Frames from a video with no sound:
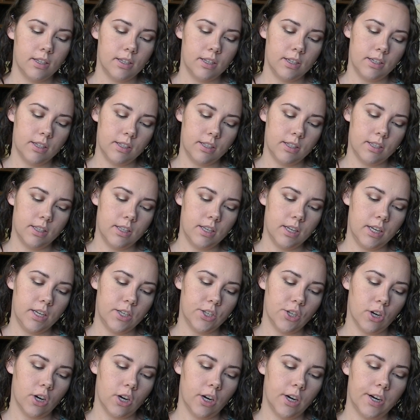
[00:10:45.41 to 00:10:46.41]
is the
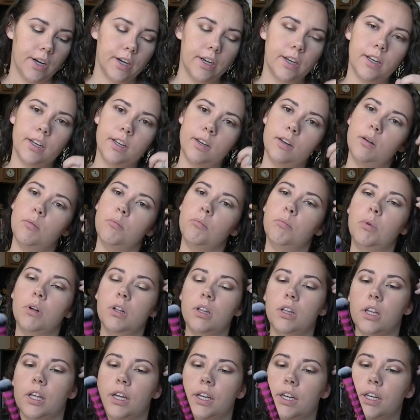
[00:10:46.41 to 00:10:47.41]
targeted
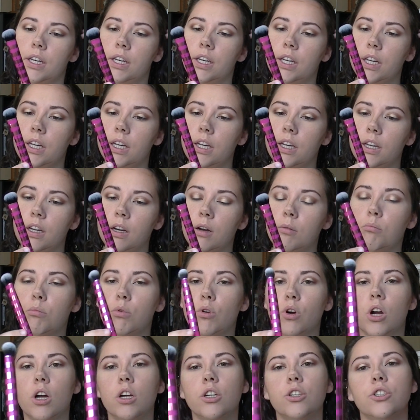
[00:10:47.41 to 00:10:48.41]
blending
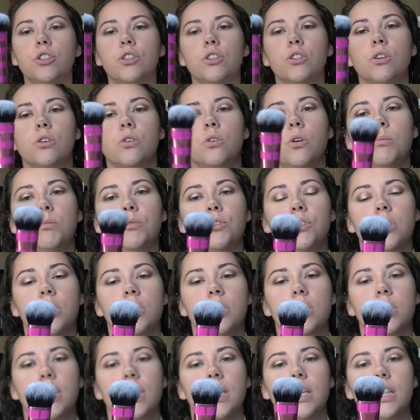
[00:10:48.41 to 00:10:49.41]
brush. So I'm just
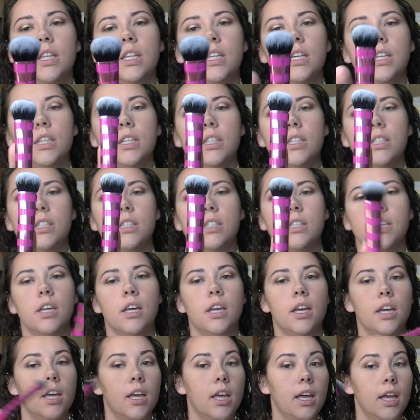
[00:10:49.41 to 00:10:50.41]
gonna take this
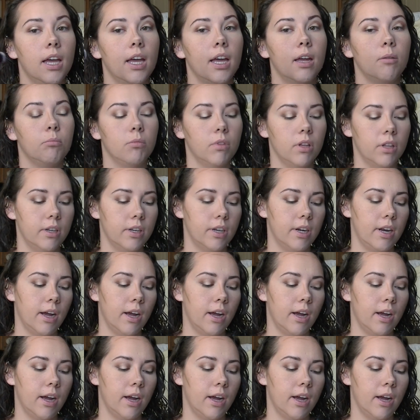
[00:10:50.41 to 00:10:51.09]
and blend it